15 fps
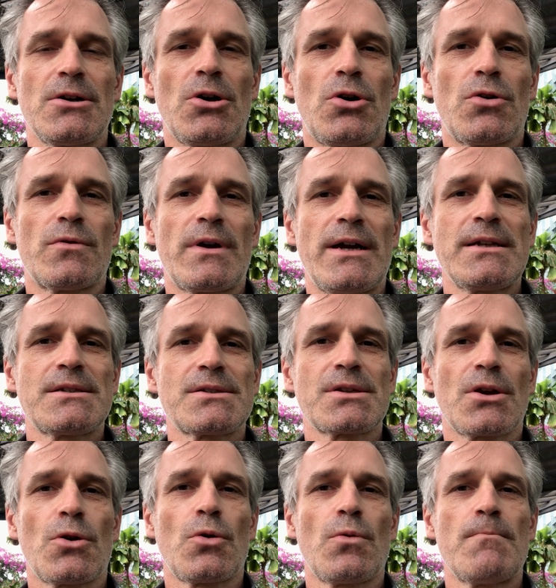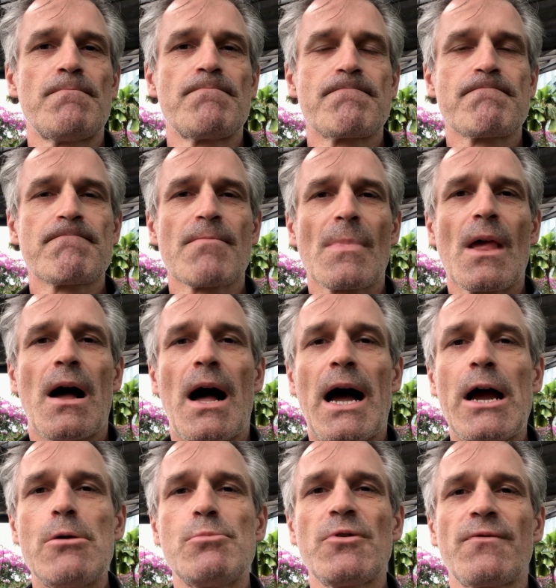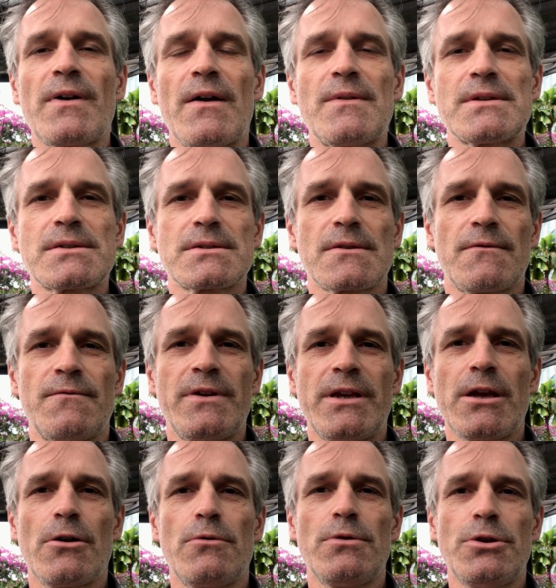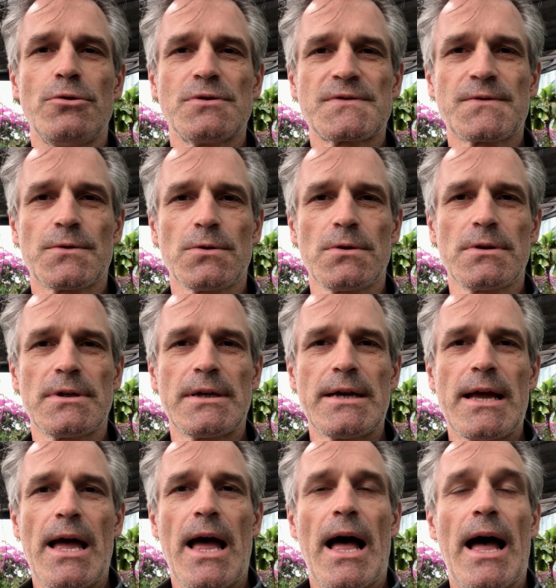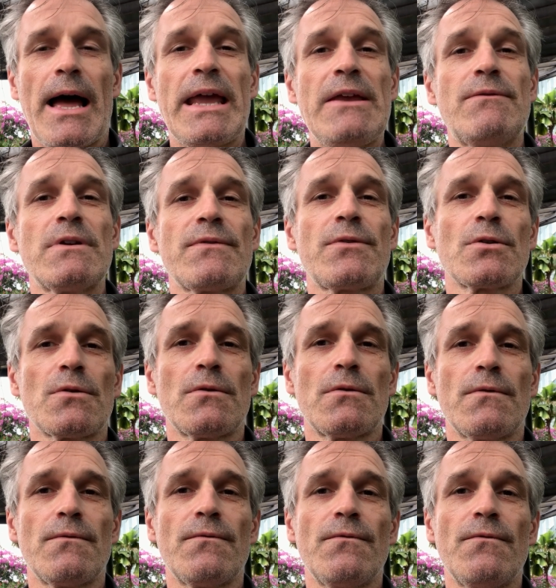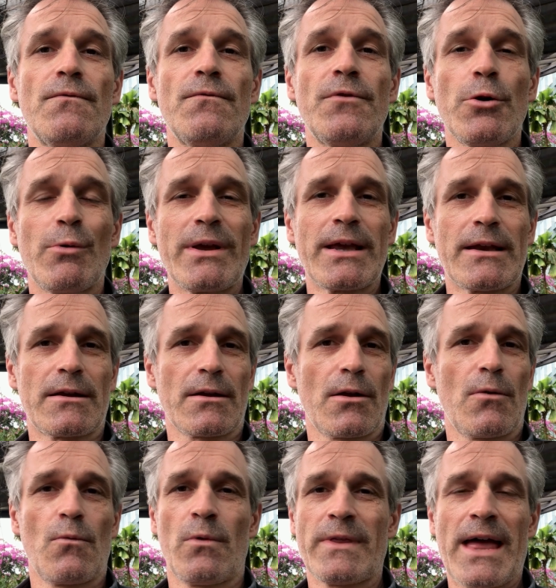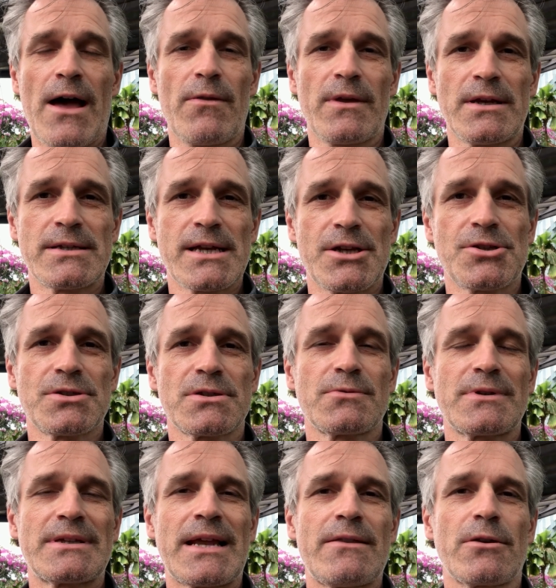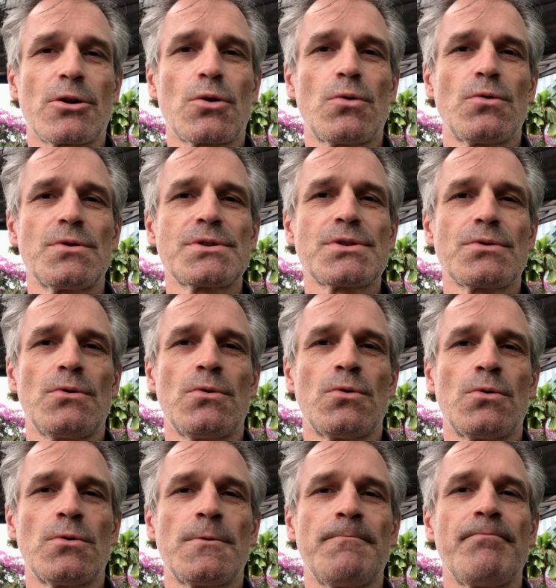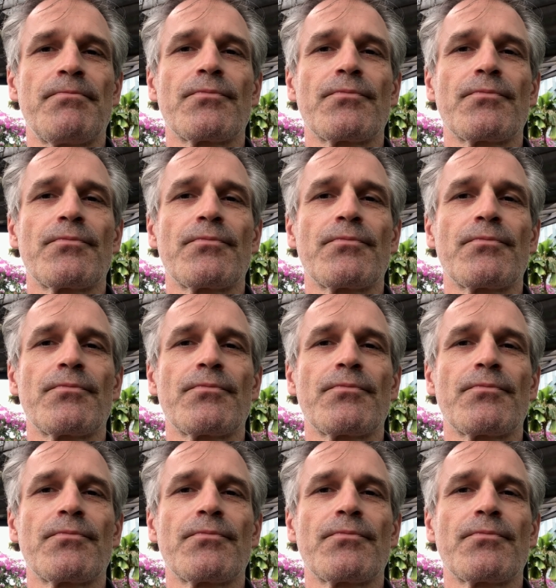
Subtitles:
All right, so I hope you found this video useful. Even if you're viewing it without the intention to attend the course, or